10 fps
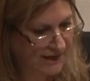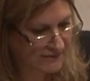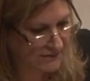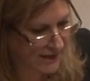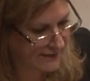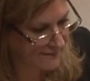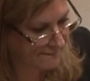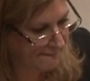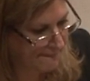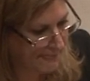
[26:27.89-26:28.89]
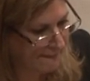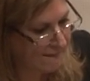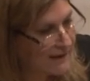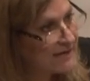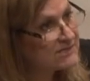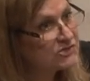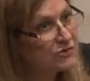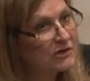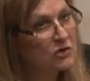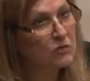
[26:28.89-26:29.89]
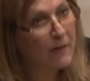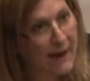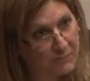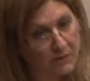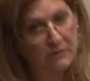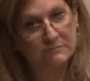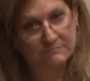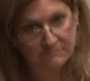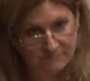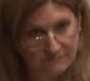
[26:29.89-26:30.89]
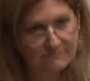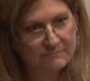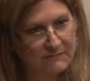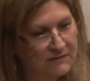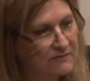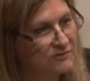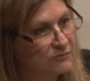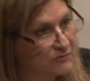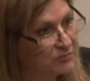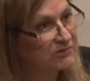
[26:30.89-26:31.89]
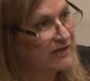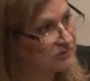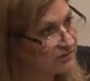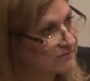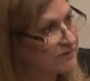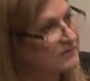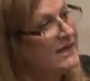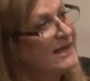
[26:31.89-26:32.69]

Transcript: and the like into the grammar, excuse the pretension of this,